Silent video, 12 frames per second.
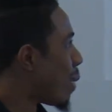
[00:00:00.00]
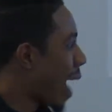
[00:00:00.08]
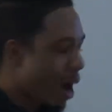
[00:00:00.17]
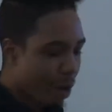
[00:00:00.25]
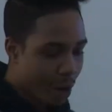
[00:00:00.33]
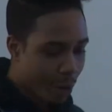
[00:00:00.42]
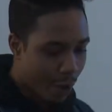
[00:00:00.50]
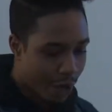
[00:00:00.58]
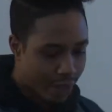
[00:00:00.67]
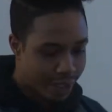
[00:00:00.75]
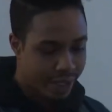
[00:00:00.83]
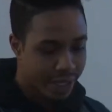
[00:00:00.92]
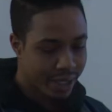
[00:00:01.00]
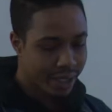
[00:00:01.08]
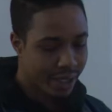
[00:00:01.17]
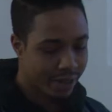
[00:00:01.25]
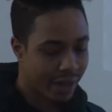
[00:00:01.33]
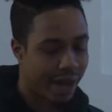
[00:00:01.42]
How it works, this
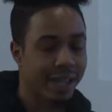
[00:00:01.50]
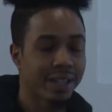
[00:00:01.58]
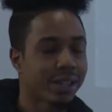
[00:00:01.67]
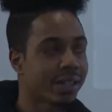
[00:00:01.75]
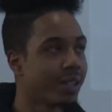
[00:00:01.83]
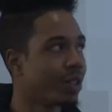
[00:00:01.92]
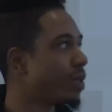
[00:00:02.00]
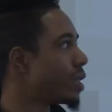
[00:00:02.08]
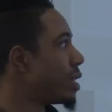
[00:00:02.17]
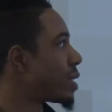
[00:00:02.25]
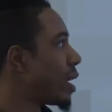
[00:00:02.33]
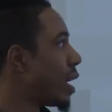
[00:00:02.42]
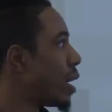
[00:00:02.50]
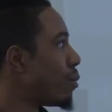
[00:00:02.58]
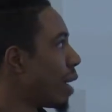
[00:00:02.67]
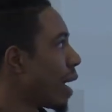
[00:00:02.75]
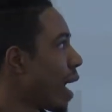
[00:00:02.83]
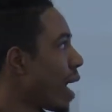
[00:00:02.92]
device uses
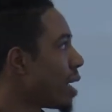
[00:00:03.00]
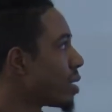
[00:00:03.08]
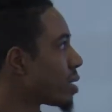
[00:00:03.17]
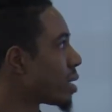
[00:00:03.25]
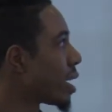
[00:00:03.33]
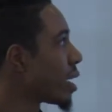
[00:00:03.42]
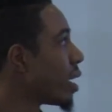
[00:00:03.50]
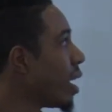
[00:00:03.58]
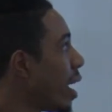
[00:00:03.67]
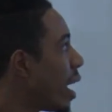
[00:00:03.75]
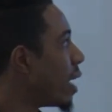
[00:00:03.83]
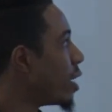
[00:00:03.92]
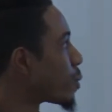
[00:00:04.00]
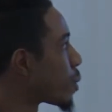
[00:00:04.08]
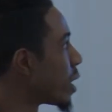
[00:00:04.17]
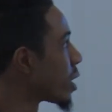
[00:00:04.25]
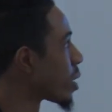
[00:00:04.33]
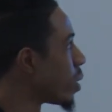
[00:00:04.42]
a headset, and it's
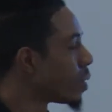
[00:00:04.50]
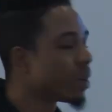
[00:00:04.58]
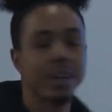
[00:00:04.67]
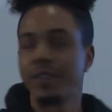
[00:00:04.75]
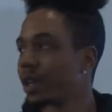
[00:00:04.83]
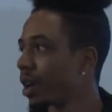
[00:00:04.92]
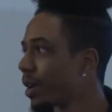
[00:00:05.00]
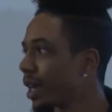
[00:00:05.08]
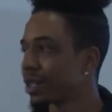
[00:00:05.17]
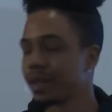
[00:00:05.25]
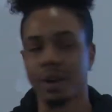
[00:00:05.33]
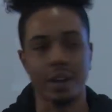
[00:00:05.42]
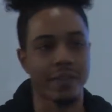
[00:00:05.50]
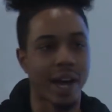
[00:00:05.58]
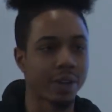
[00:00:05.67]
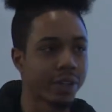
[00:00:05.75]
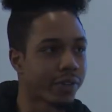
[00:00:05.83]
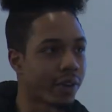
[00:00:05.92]
pretty cool. If you go next door to Foundry